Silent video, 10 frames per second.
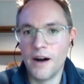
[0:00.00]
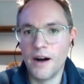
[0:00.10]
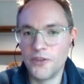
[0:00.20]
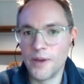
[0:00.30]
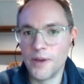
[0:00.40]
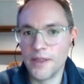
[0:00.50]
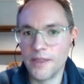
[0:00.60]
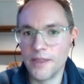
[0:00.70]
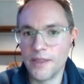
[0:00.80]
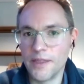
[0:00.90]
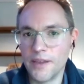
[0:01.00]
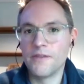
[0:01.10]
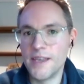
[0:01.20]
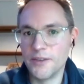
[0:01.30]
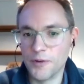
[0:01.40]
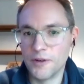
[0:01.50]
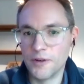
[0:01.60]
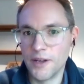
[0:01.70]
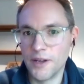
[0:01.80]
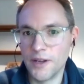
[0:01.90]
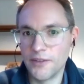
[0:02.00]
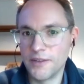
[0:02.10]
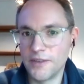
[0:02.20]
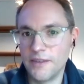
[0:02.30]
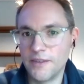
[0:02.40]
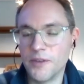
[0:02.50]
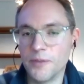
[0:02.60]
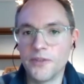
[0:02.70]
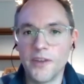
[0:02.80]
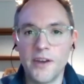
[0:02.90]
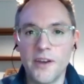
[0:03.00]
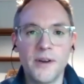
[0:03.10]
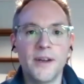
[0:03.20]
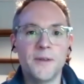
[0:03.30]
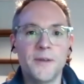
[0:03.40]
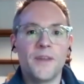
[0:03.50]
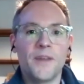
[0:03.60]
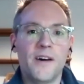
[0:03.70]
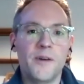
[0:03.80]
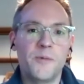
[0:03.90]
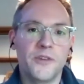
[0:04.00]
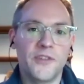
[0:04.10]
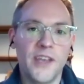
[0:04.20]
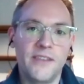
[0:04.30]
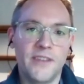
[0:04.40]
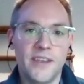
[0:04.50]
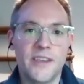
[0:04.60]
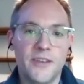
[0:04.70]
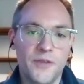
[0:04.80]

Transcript: I was doing this for years before I started getting these symptoms. So mm.